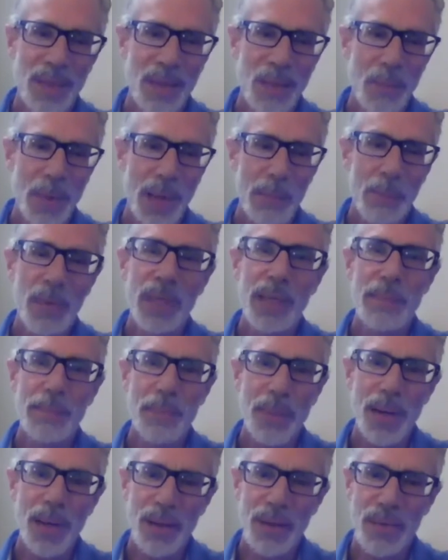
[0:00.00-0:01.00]
Well, I'm really
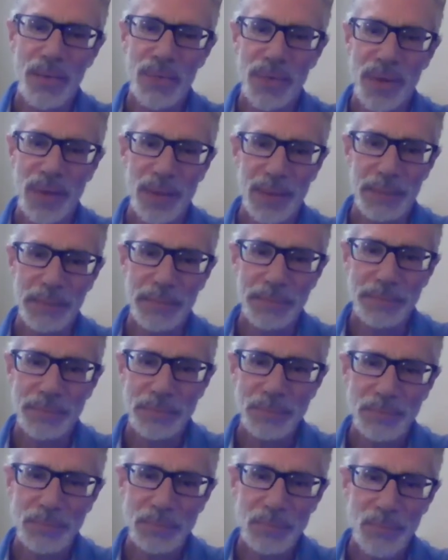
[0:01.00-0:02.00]
proud of,
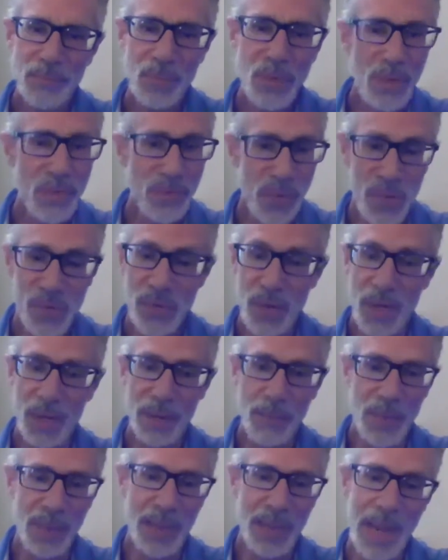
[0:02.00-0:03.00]
first of all,
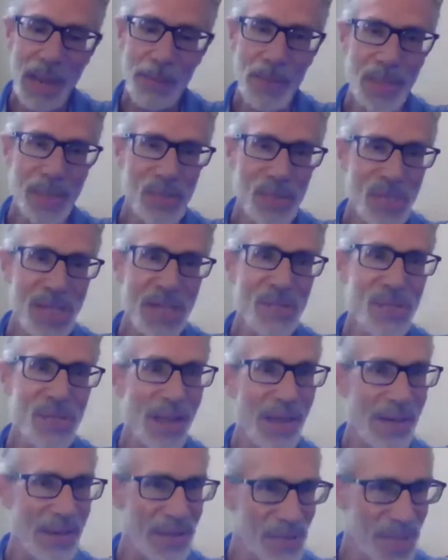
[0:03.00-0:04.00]
I'm really happy that
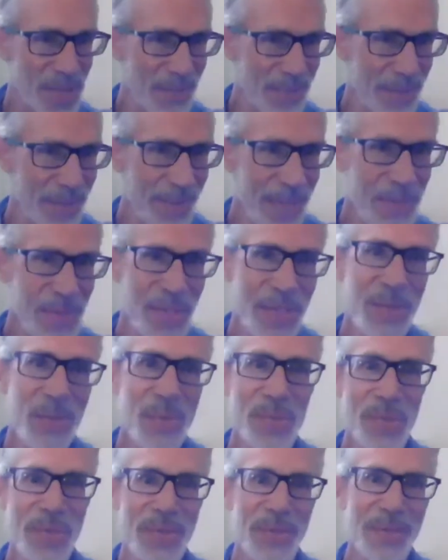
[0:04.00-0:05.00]
Cezanne is coming back to
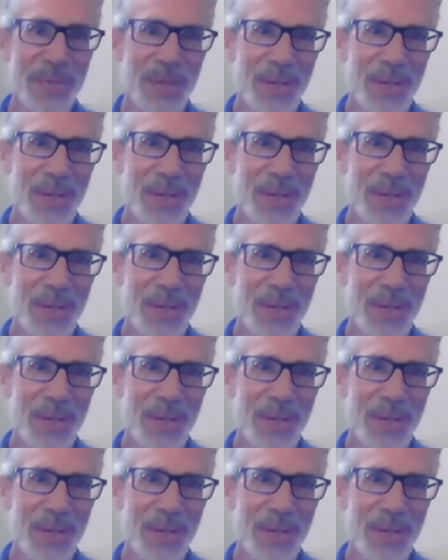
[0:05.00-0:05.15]
Houston.